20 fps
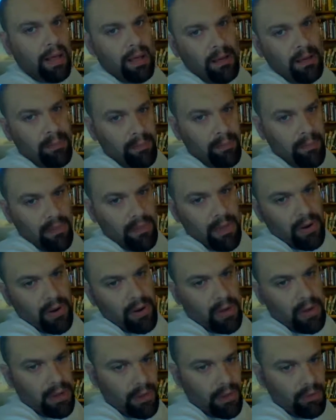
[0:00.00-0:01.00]
at
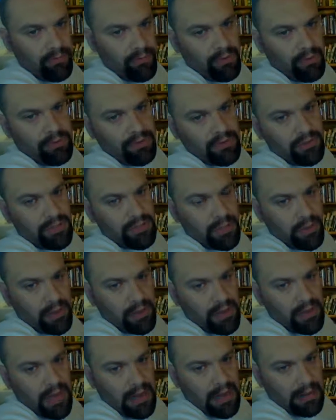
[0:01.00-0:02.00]

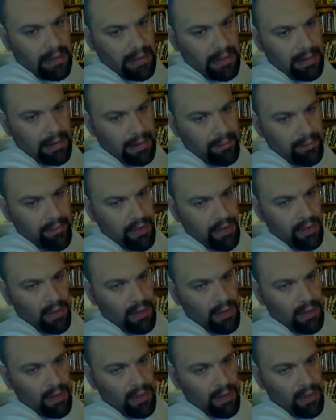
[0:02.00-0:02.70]
AmericanRevisionary.com.